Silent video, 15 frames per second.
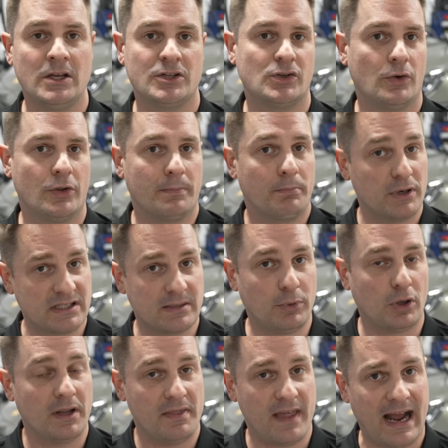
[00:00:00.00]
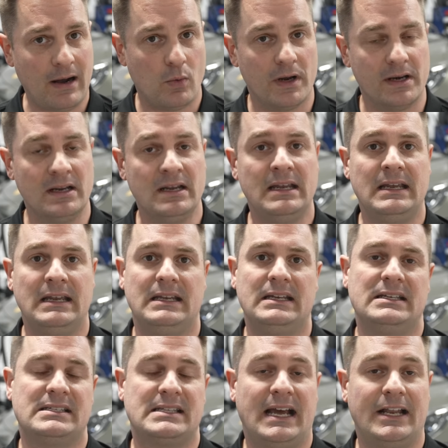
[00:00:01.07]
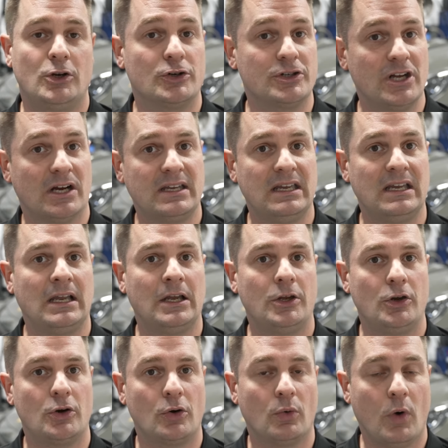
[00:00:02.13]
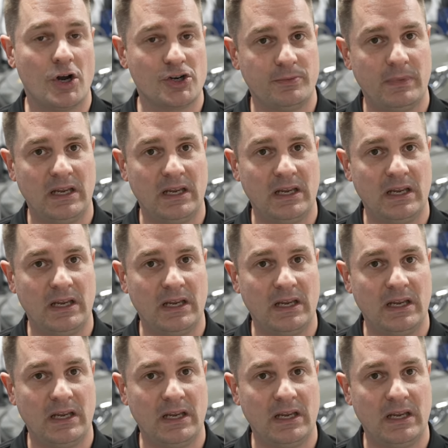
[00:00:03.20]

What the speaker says: So the principle in that one is that you're dunking your wash